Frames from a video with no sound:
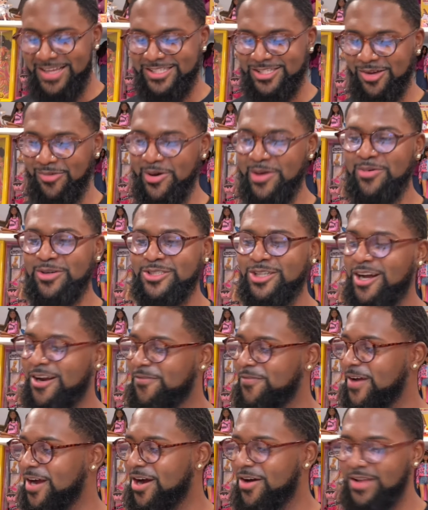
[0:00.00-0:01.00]
so we were trying to
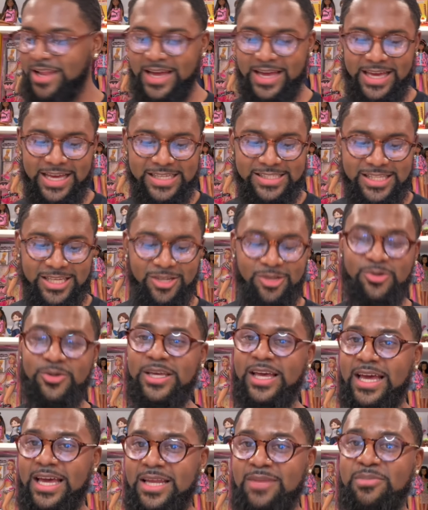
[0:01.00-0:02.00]
figure out, like, is it Lu
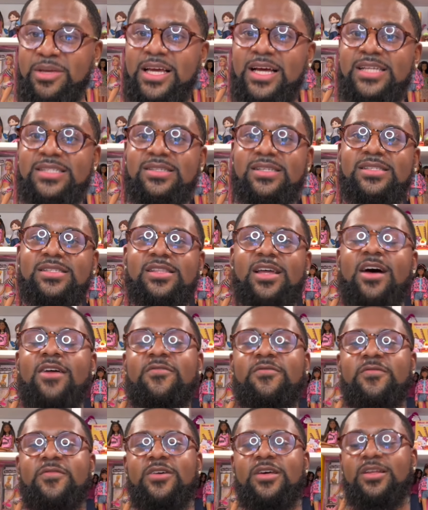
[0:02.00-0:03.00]
Yin? Because the stuff,
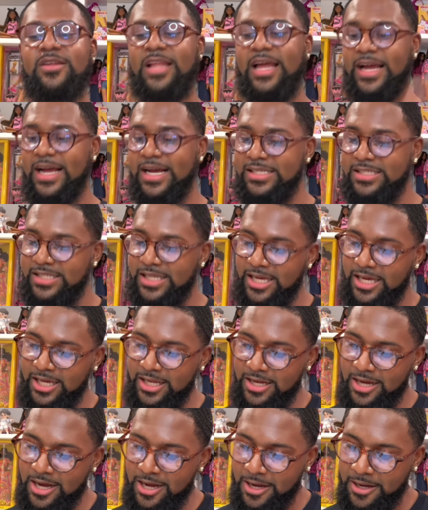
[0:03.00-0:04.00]
like I
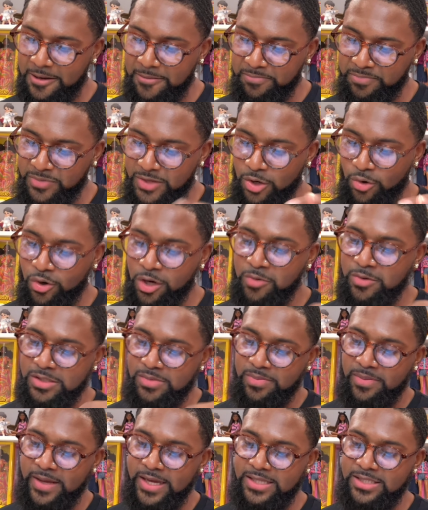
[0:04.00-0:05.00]
said, um, the order was
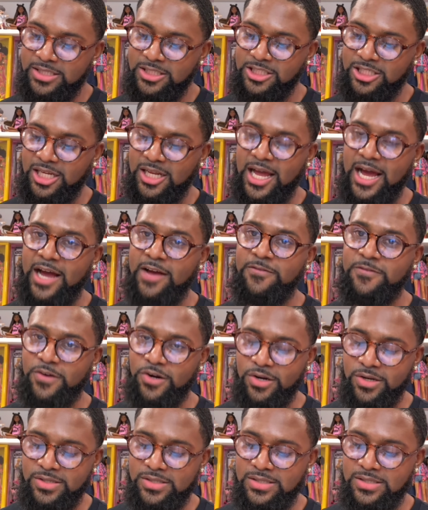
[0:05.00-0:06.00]
placed July
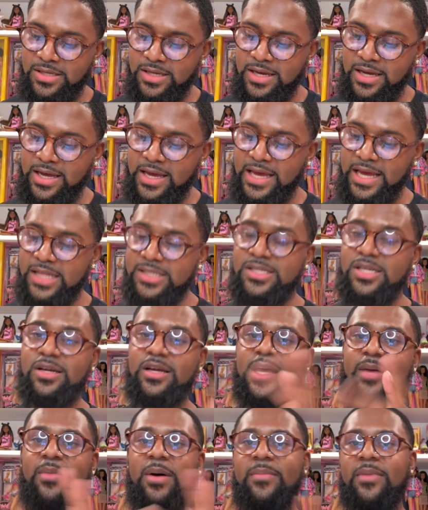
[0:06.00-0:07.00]
1st. It took
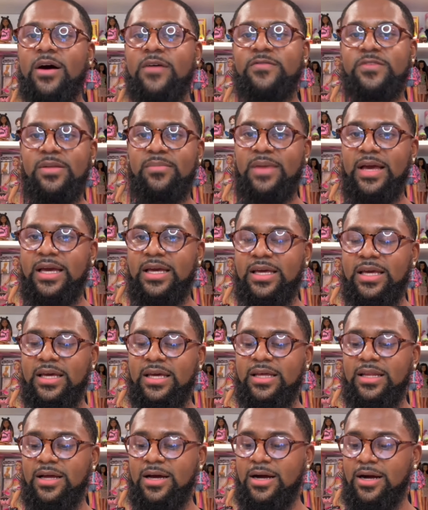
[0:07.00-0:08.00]
him a month to make
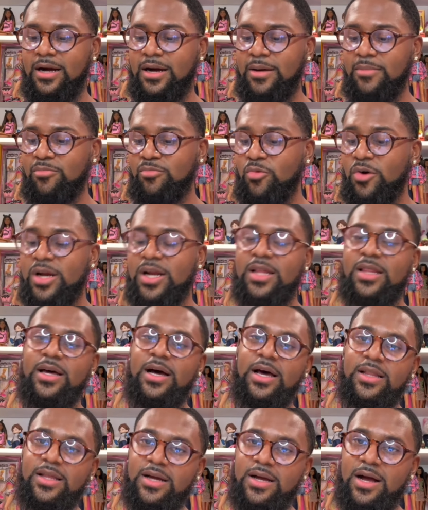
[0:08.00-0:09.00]
it. Um, one of the
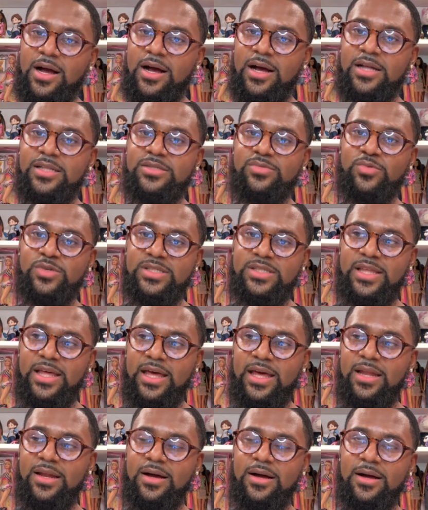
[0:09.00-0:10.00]
other cons was
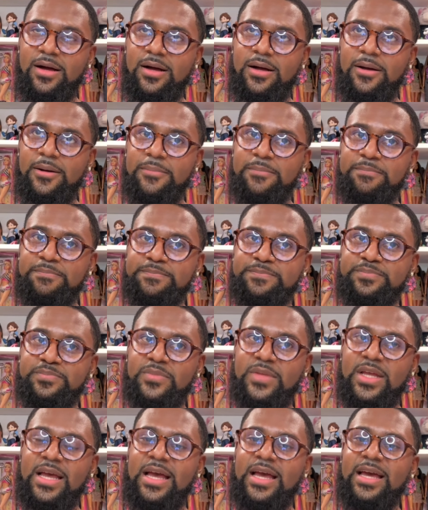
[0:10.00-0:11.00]
that um,
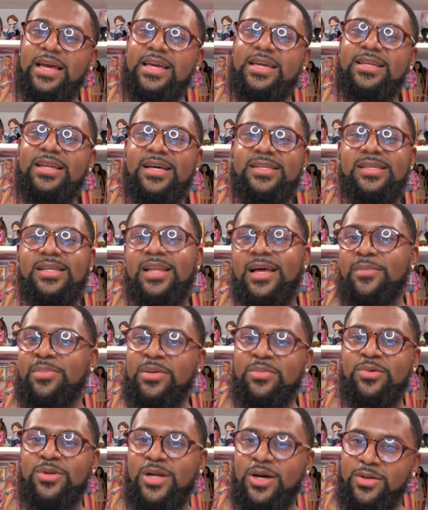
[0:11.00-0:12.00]
he doesn't let
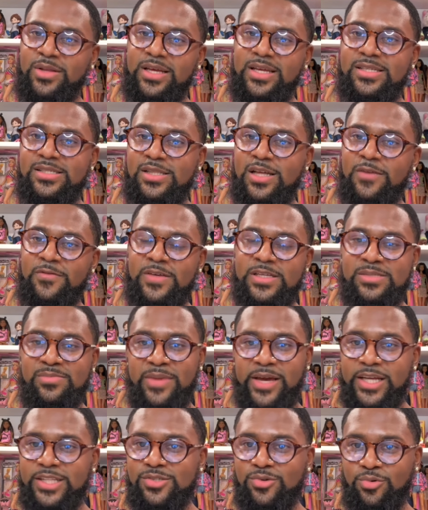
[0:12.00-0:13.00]
people know that his stuff is
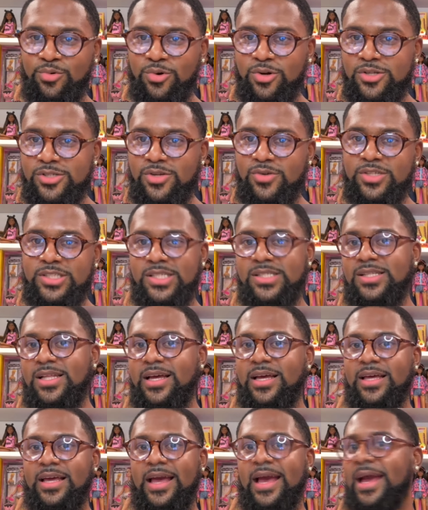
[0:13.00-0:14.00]
made to order. So it's just
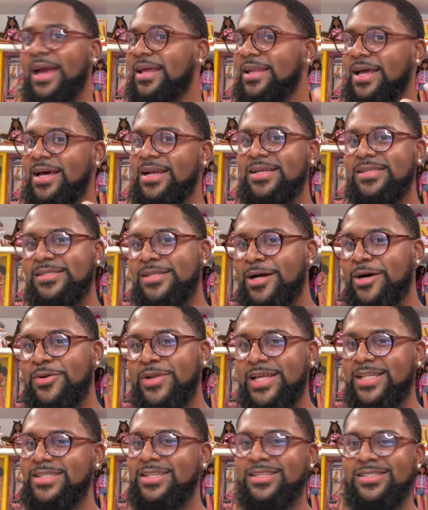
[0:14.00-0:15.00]
like, hey, let us know
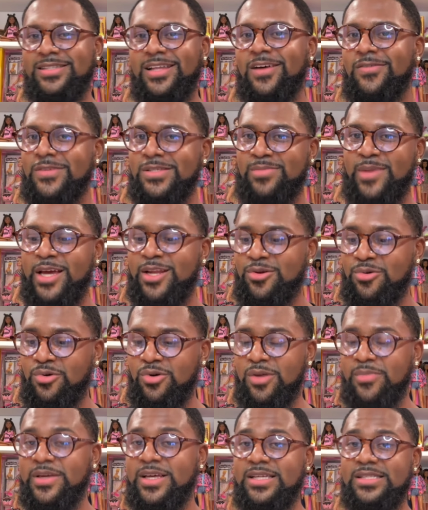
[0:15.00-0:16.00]
that the stuff is made to
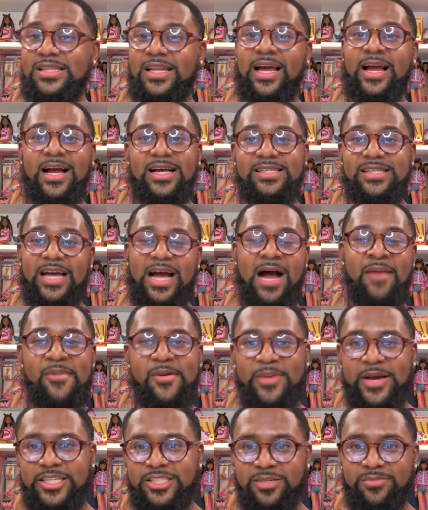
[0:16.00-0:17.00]
order. Because like I said, I'm a
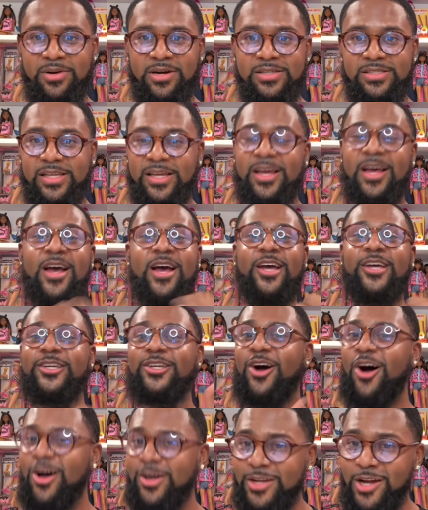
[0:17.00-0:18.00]
patient person.
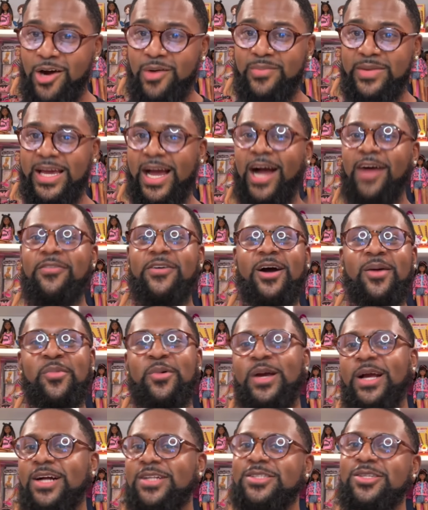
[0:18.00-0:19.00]
Y'all know me. I've come
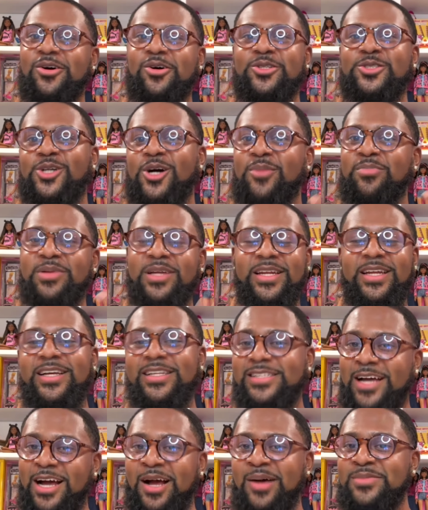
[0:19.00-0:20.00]
on here and told y'all plenty
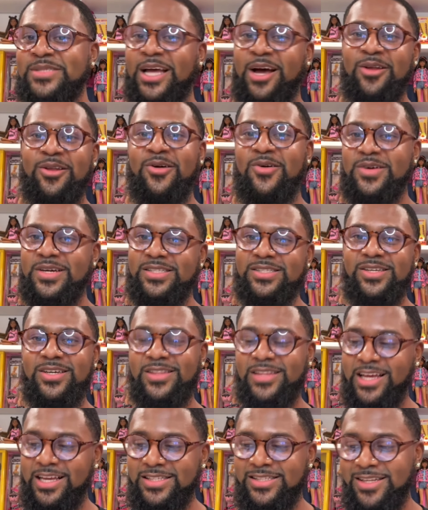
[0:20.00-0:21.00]
of times how long it
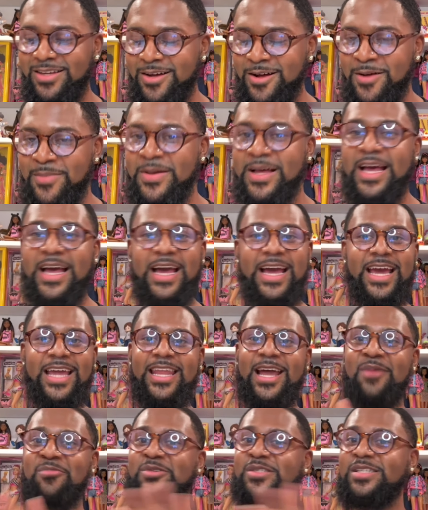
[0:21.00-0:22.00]
took things to come. And
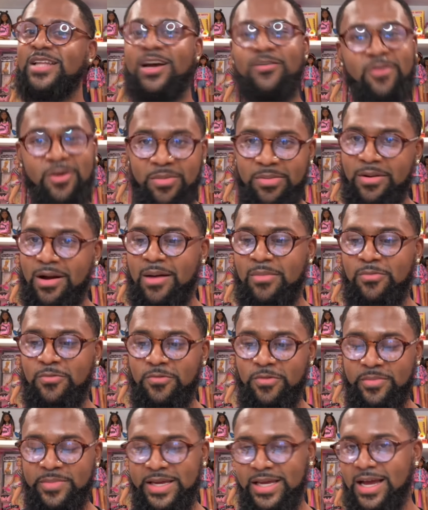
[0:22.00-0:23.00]
that was never a problem
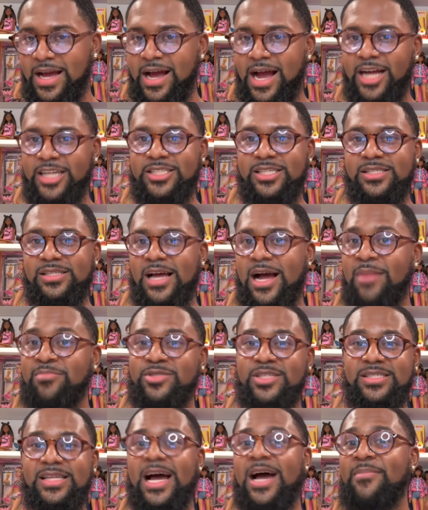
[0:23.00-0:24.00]
for me. I just, I'm
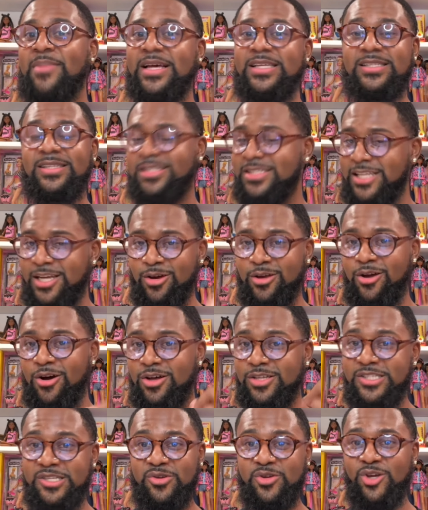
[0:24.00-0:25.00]
just, I basically tell
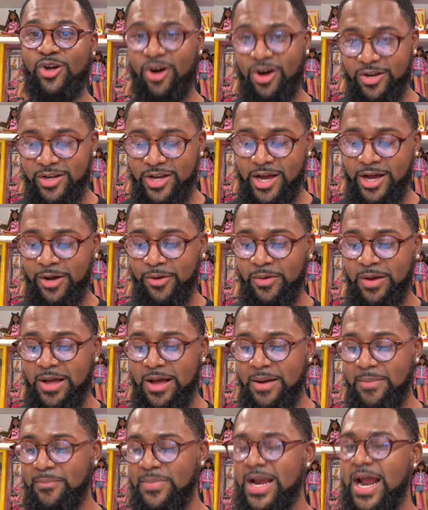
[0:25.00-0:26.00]
y'all so y'all know.
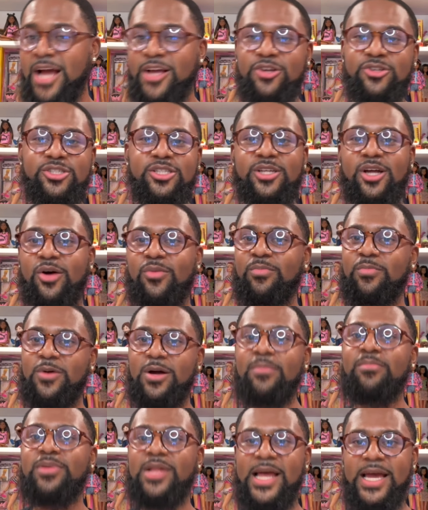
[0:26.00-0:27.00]
But I usually don't
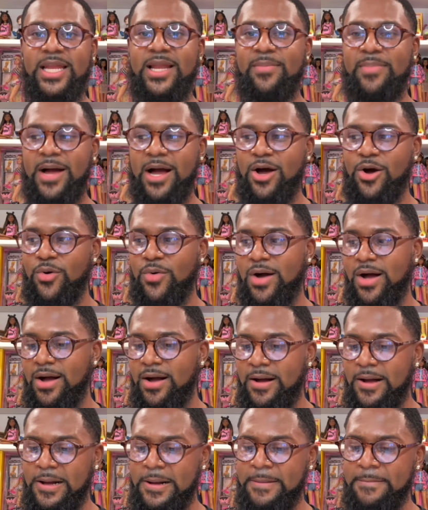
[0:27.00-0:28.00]
complain about
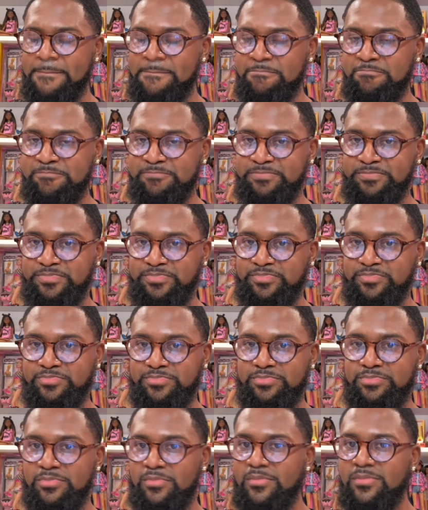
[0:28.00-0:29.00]
um,
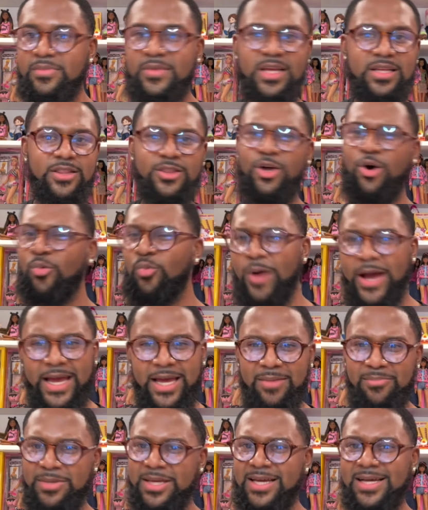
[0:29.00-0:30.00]
the
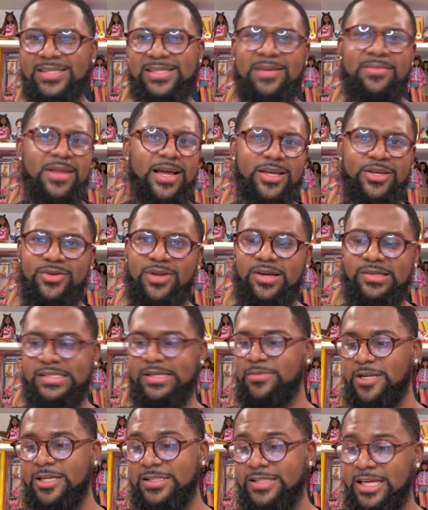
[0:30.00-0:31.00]
weight because I'm like, you know,
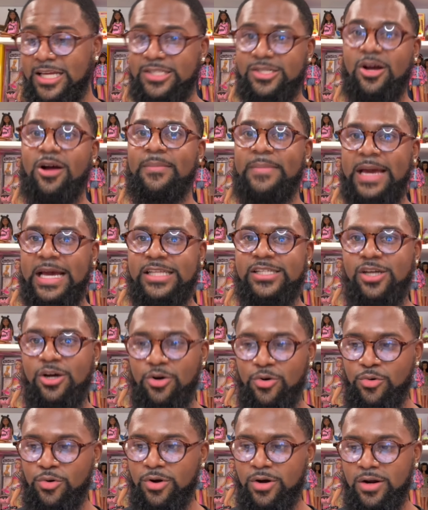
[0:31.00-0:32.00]
some of these things are made to
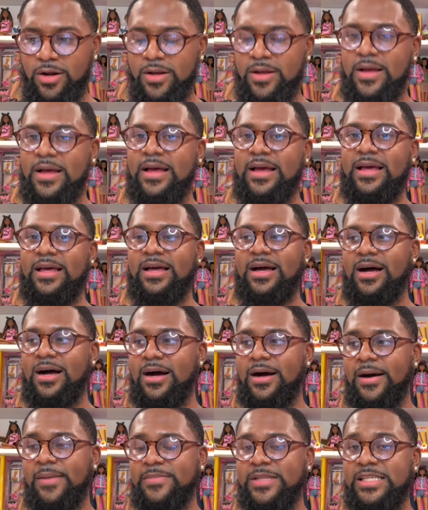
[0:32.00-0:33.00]
order.
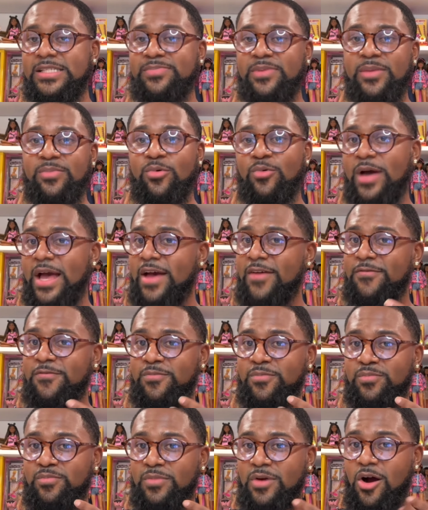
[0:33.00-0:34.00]
Um, these people have
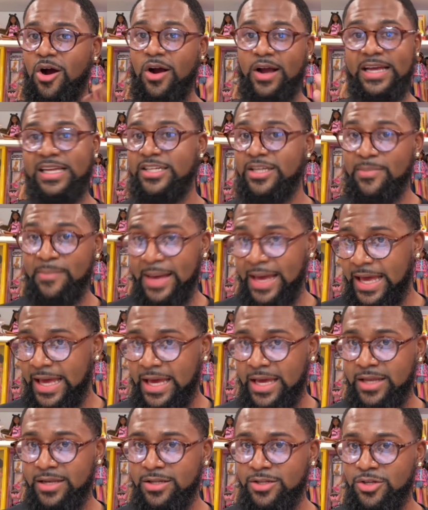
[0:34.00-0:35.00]
are in
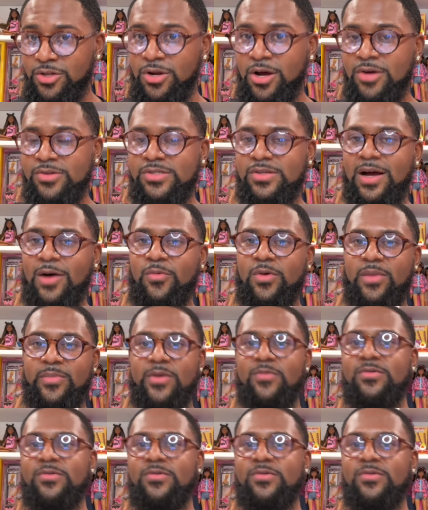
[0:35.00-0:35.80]
demand, you know, so I want to be